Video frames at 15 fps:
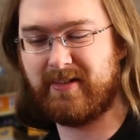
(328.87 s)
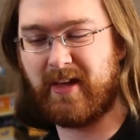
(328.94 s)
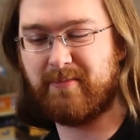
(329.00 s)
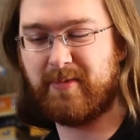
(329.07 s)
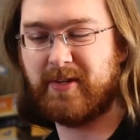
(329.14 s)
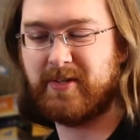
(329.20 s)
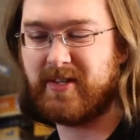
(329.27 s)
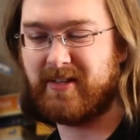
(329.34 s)

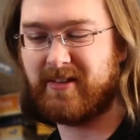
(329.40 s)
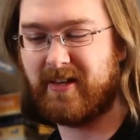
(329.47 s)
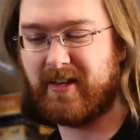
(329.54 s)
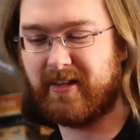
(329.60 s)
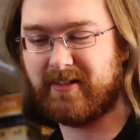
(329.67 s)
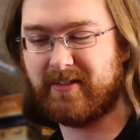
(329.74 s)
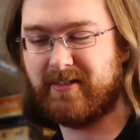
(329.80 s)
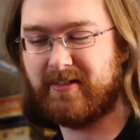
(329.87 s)
being said,
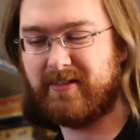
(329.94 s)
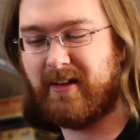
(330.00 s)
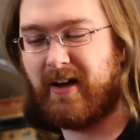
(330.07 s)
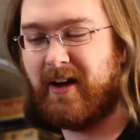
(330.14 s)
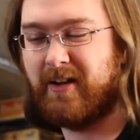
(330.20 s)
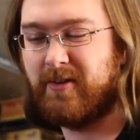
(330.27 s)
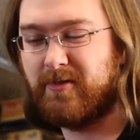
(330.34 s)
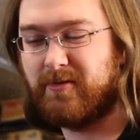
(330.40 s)

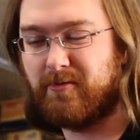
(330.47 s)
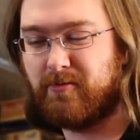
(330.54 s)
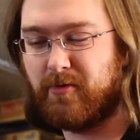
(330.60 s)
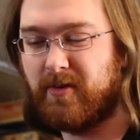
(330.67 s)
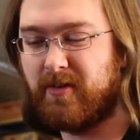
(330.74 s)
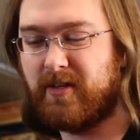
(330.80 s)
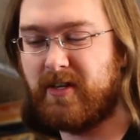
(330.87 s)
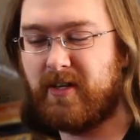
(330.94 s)
I don't
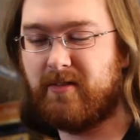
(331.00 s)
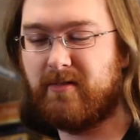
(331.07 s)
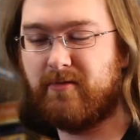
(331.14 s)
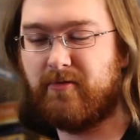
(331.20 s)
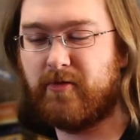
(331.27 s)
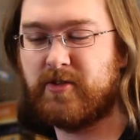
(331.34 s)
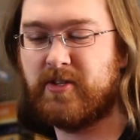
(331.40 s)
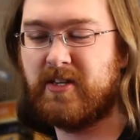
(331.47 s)
really
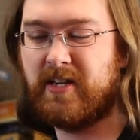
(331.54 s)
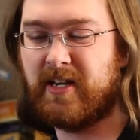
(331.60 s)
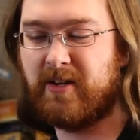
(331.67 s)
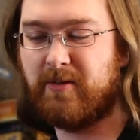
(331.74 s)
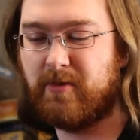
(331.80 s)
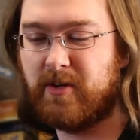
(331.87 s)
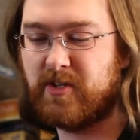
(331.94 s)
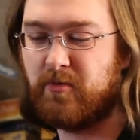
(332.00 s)
foresee
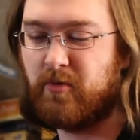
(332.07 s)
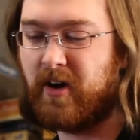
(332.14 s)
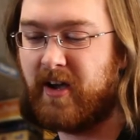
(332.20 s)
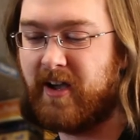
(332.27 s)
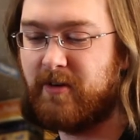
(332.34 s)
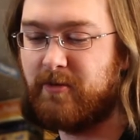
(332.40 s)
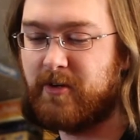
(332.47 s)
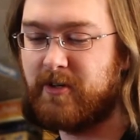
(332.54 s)
any reason
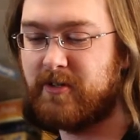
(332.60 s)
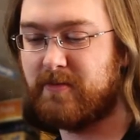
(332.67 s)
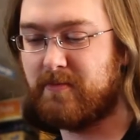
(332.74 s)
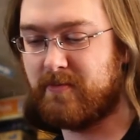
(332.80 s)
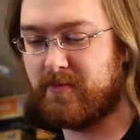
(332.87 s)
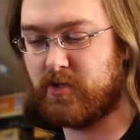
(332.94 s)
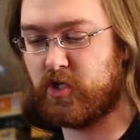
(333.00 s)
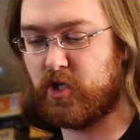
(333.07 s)
why I would
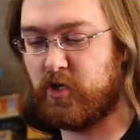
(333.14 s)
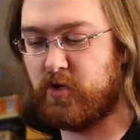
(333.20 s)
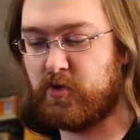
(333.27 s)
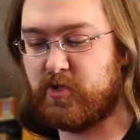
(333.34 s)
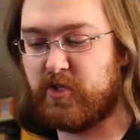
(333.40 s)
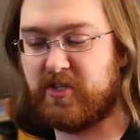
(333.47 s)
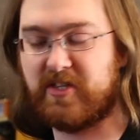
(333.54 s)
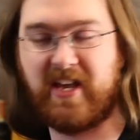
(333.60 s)

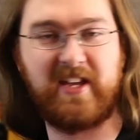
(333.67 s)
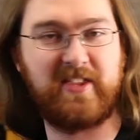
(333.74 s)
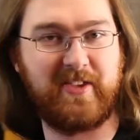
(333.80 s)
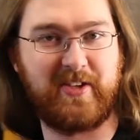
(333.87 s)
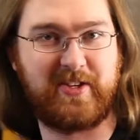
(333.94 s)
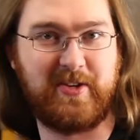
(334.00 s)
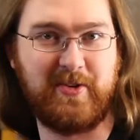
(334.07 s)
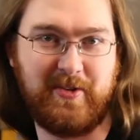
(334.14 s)
choose to take
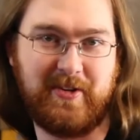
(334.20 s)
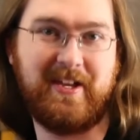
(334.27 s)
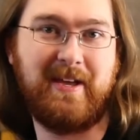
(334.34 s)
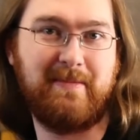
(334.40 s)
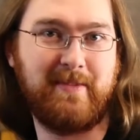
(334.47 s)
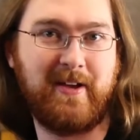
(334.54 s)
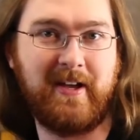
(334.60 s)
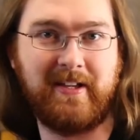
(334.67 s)
this to a
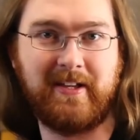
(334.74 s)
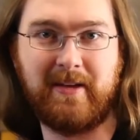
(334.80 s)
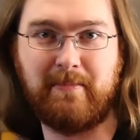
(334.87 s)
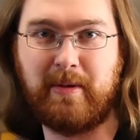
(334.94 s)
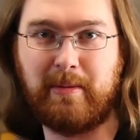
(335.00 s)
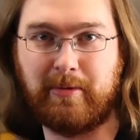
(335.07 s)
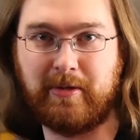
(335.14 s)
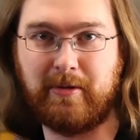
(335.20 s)
game night and get
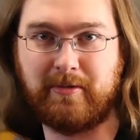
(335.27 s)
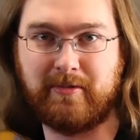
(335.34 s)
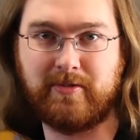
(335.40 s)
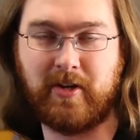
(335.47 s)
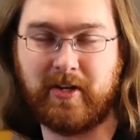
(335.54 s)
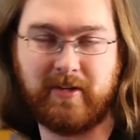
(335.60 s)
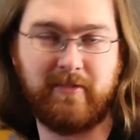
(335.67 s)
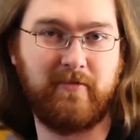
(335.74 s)
people to
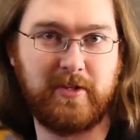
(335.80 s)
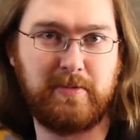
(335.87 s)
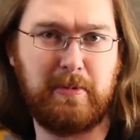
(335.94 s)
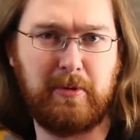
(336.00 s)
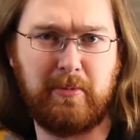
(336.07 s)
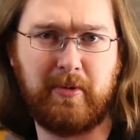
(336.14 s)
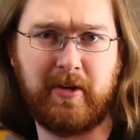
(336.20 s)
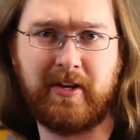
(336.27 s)
try to convince
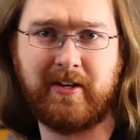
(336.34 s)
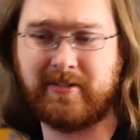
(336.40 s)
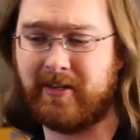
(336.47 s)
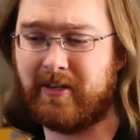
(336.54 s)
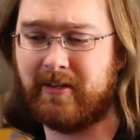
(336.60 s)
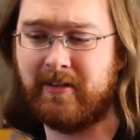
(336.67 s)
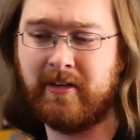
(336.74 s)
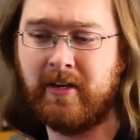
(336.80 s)
people to play. It's
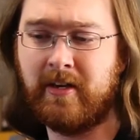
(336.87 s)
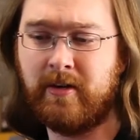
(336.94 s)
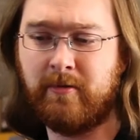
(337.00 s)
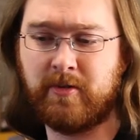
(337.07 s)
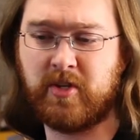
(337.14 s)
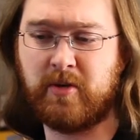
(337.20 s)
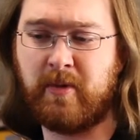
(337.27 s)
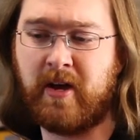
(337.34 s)
like,
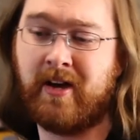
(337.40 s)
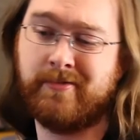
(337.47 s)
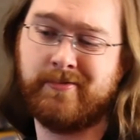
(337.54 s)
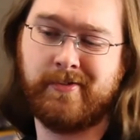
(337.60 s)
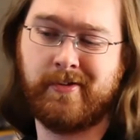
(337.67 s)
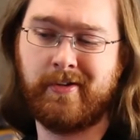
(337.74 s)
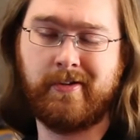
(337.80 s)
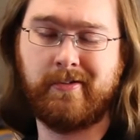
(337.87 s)
what's it about?
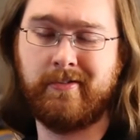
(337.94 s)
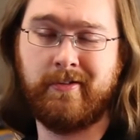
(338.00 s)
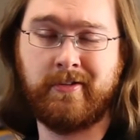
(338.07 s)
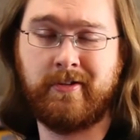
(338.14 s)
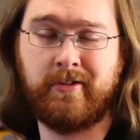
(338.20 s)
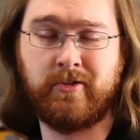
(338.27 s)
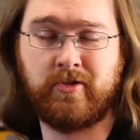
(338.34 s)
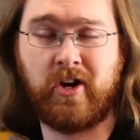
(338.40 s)

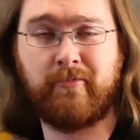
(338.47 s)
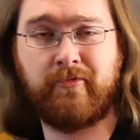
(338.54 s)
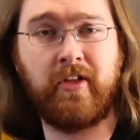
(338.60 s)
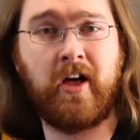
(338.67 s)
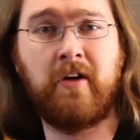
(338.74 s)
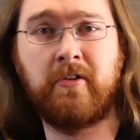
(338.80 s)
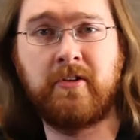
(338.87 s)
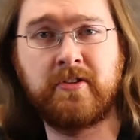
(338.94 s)
You drop
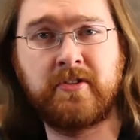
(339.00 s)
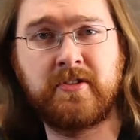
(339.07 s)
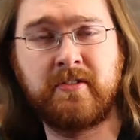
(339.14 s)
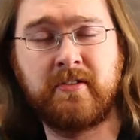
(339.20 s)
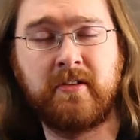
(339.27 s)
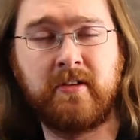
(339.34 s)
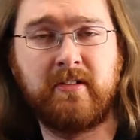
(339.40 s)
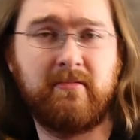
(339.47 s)

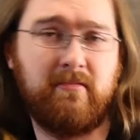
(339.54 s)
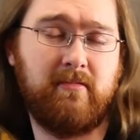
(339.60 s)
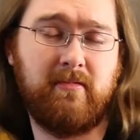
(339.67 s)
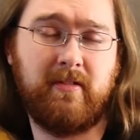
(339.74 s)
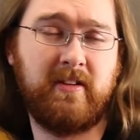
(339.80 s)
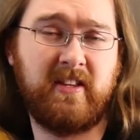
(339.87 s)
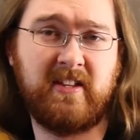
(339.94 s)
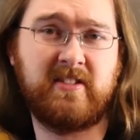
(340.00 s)
flowers,
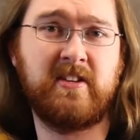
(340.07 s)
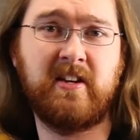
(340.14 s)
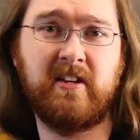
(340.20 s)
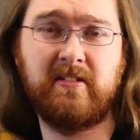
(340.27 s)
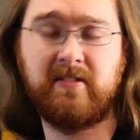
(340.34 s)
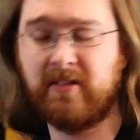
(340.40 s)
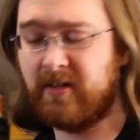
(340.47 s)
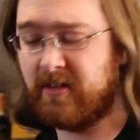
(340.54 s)
and that's it.